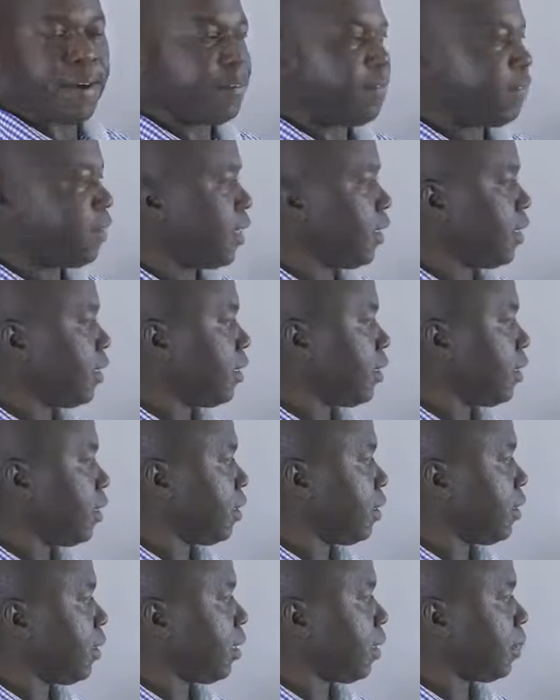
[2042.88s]

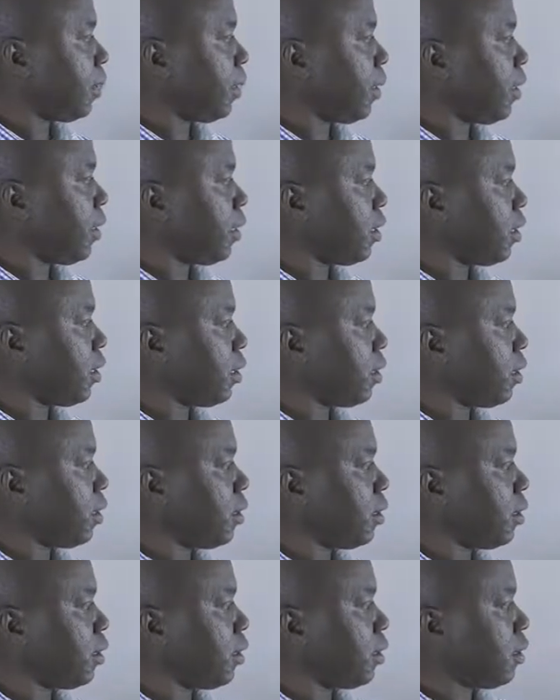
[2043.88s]
very
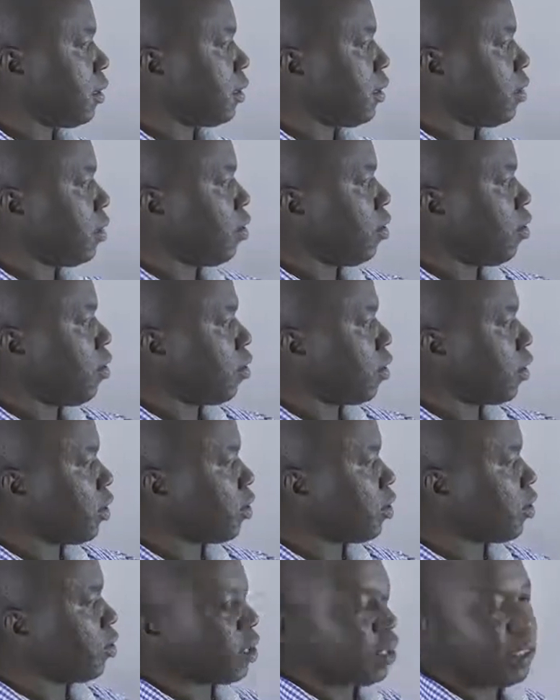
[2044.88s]
independent, or
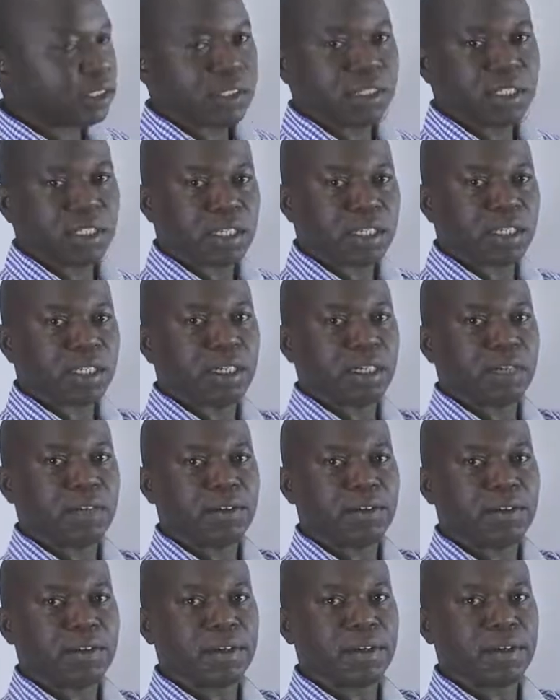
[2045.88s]
is not
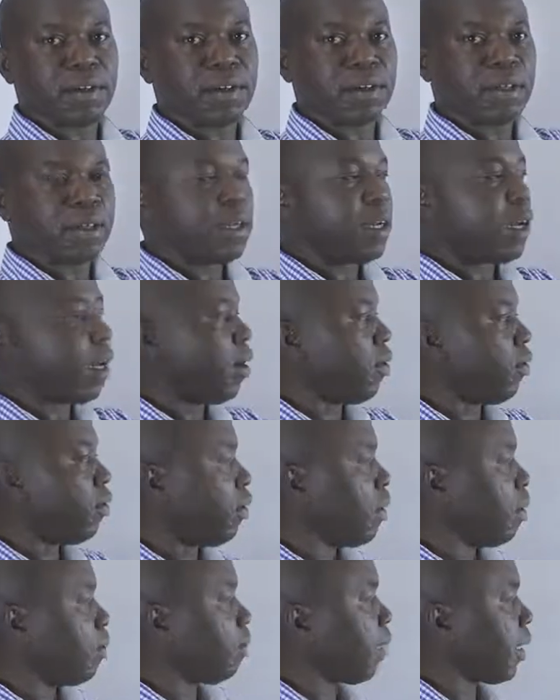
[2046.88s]
a
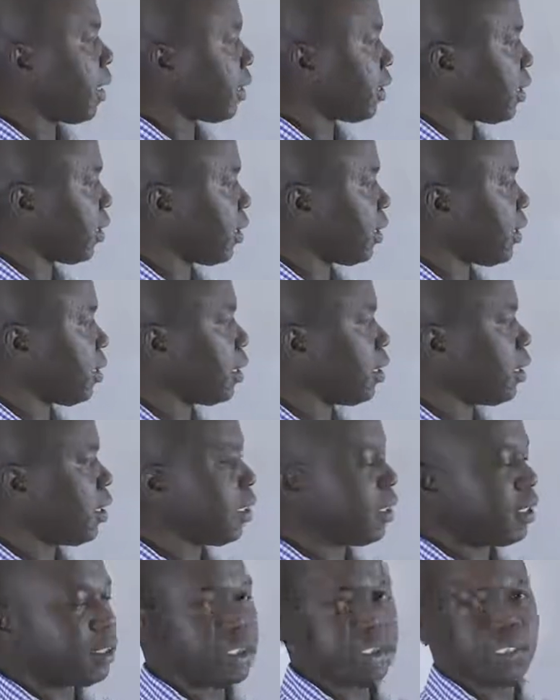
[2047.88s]
only parasite,
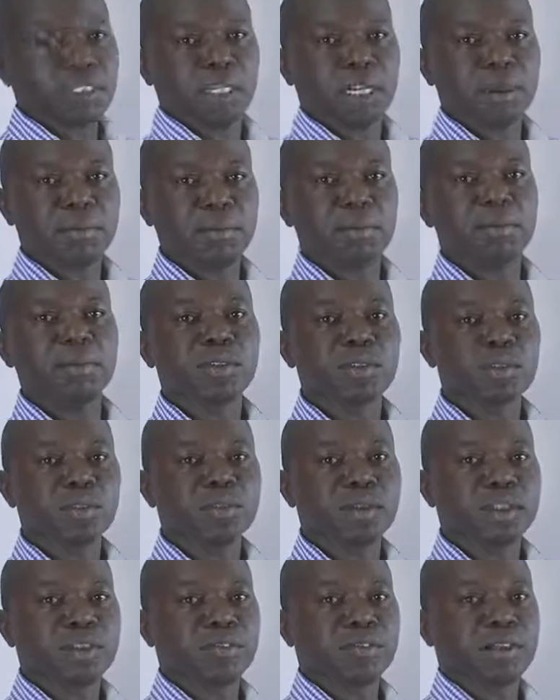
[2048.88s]
such that it can be able to
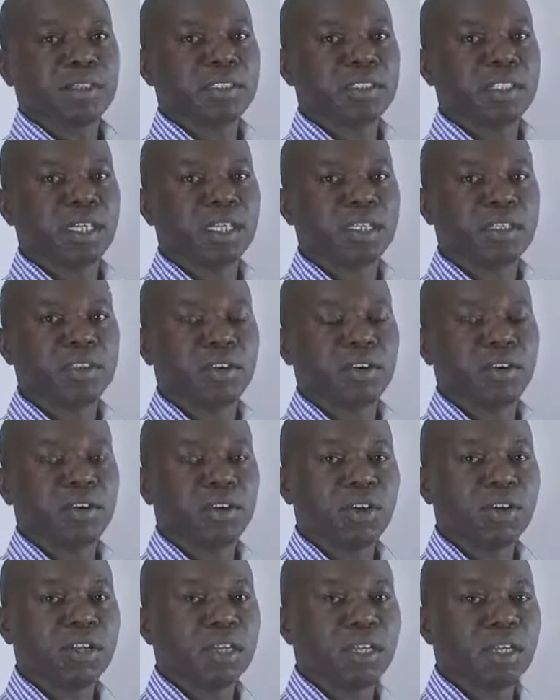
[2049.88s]
manufacture its
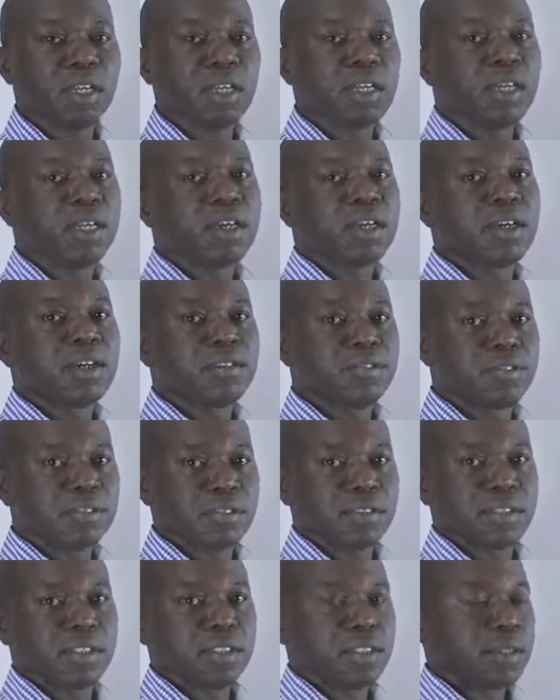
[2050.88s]
own
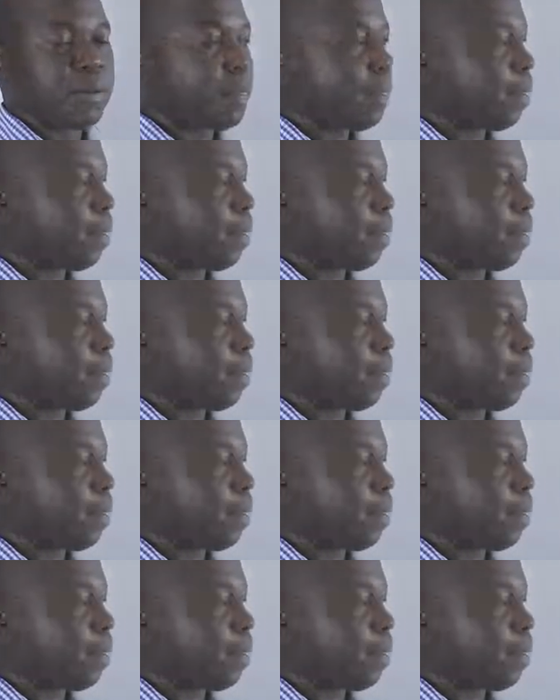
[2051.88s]
food.